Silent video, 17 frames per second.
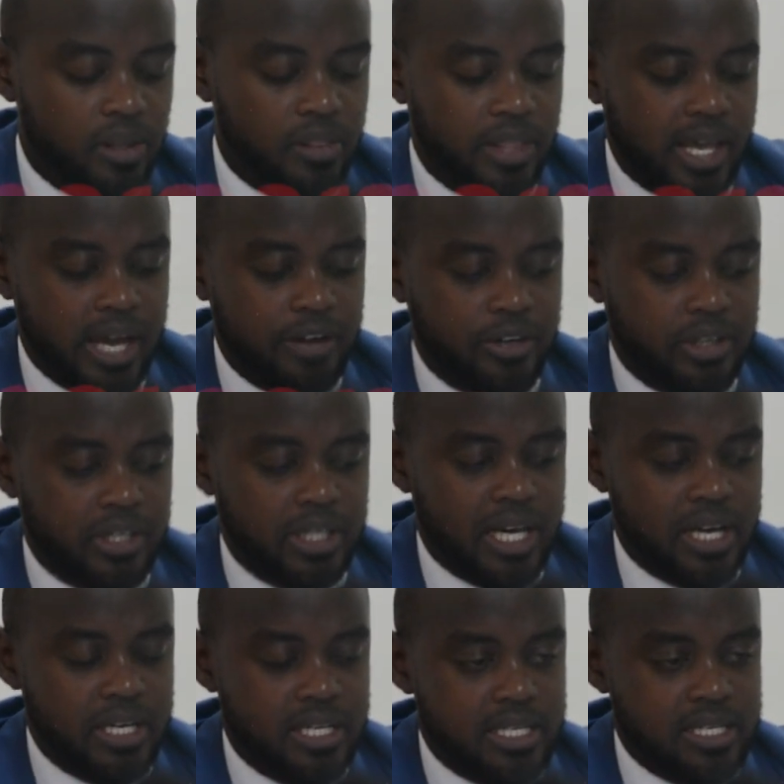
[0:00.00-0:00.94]
There are
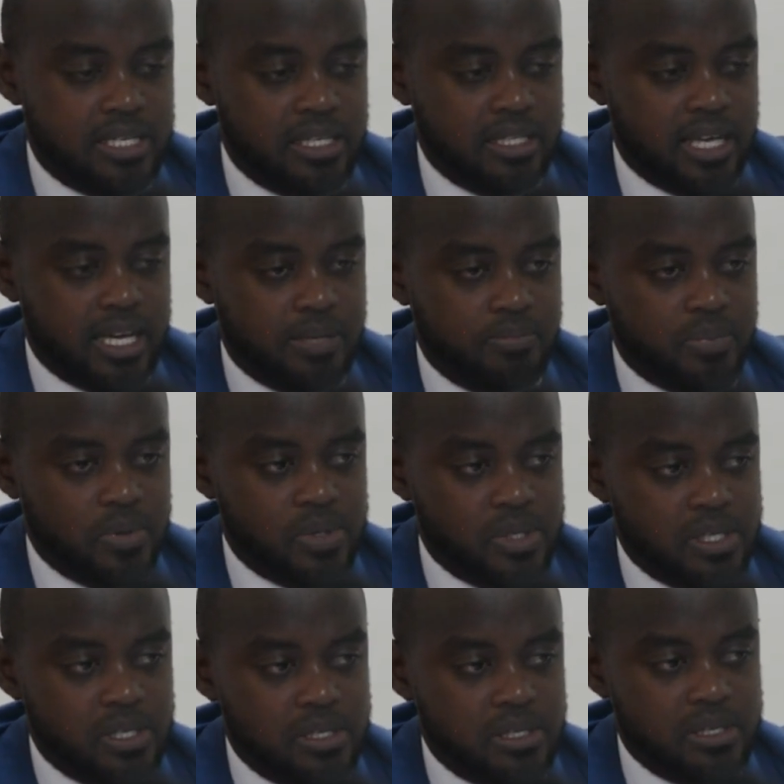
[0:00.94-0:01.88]
irregularities in that
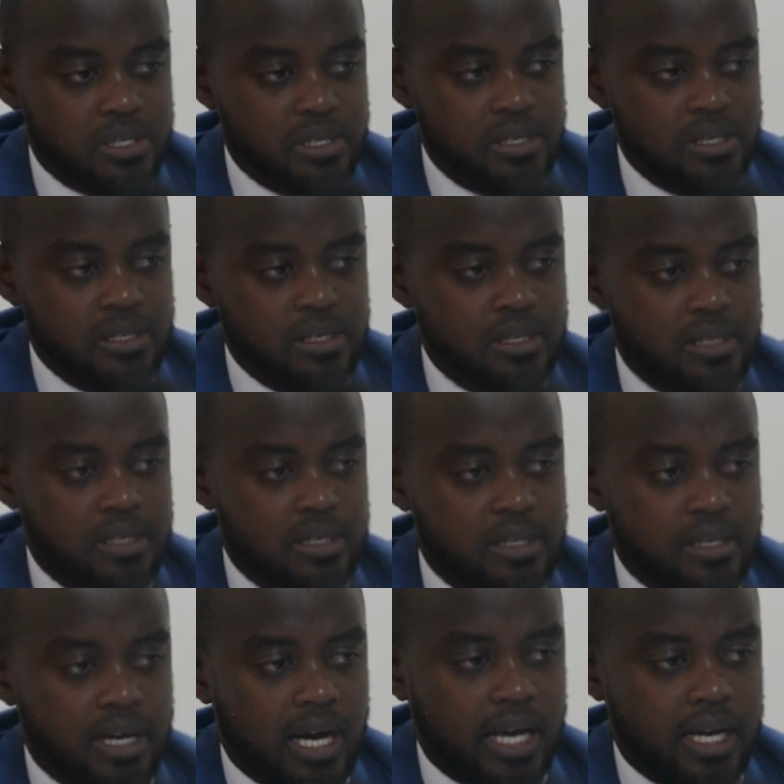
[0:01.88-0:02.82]
process.
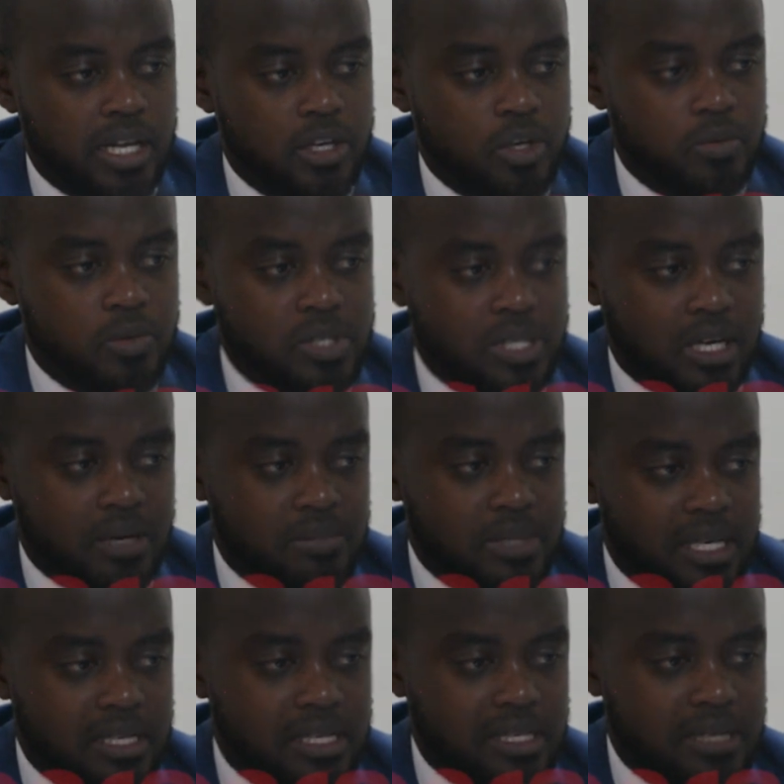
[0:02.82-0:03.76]
Under normal
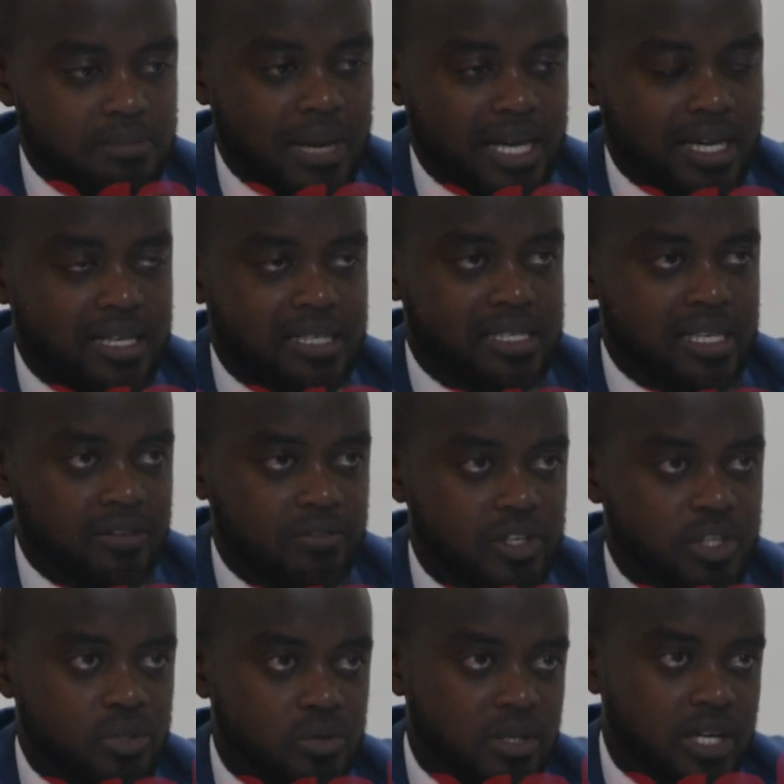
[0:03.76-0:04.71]
circumstances, a market
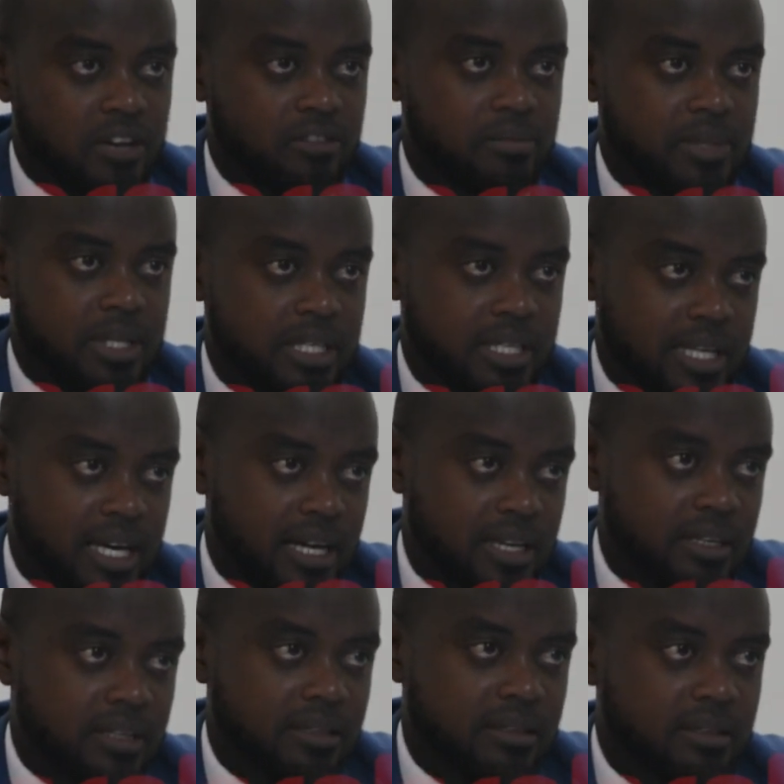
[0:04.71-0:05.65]
survey should have been
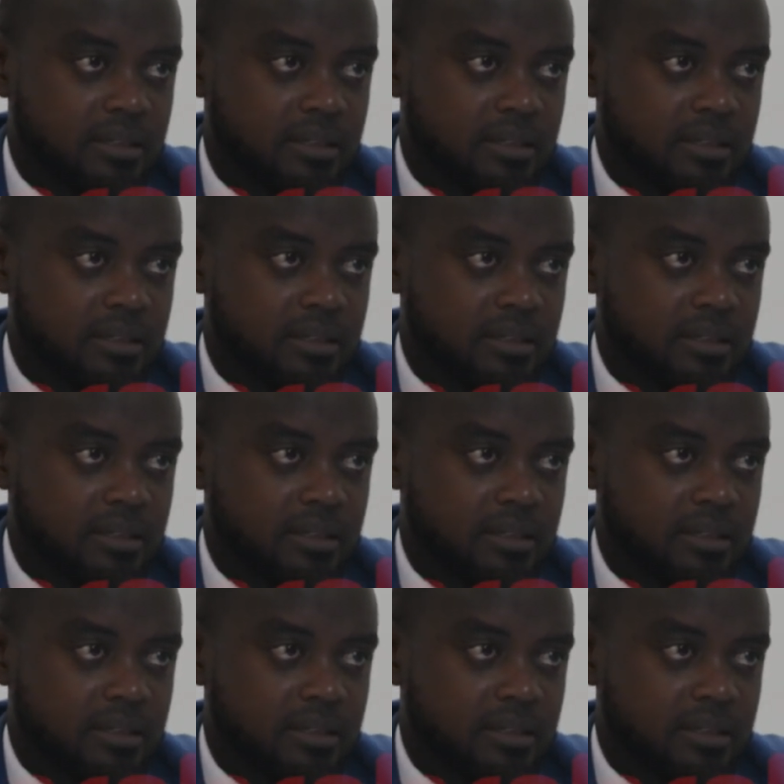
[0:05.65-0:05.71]
done.